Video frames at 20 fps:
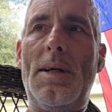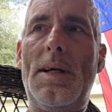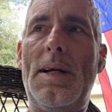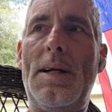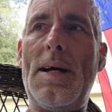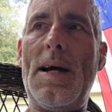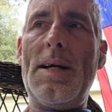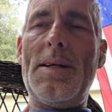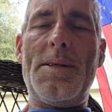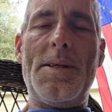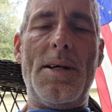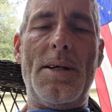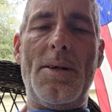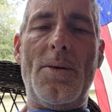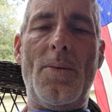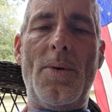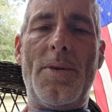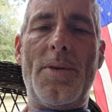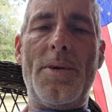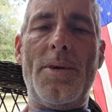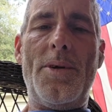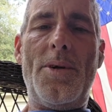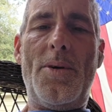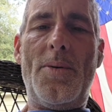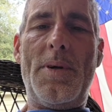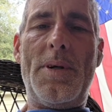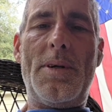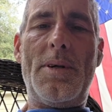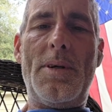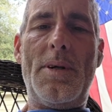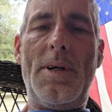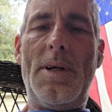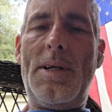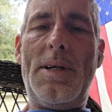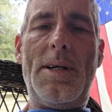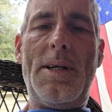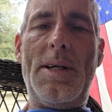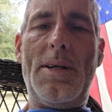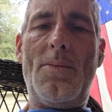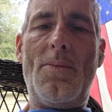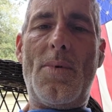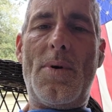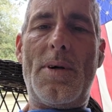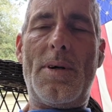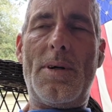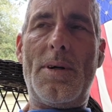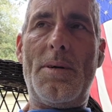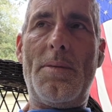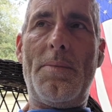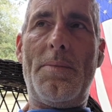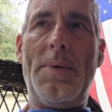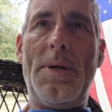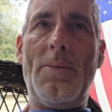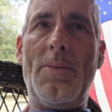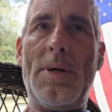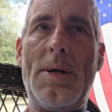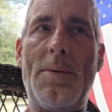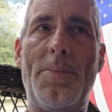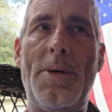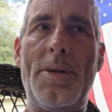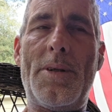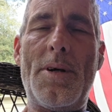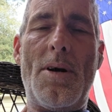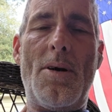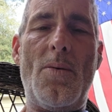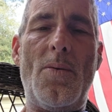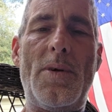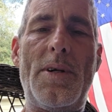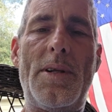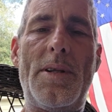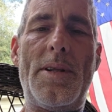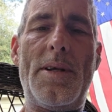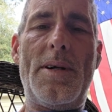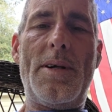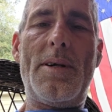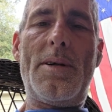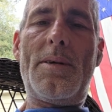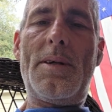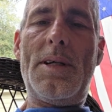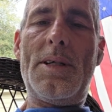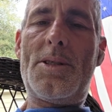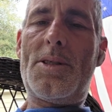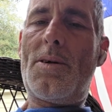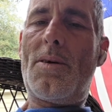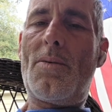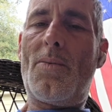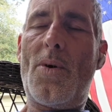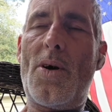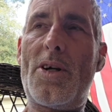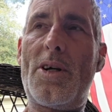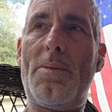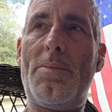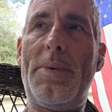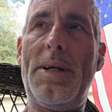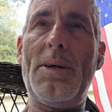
And I had done it with the new one and it didn't work, but I put the old one in there, it started working.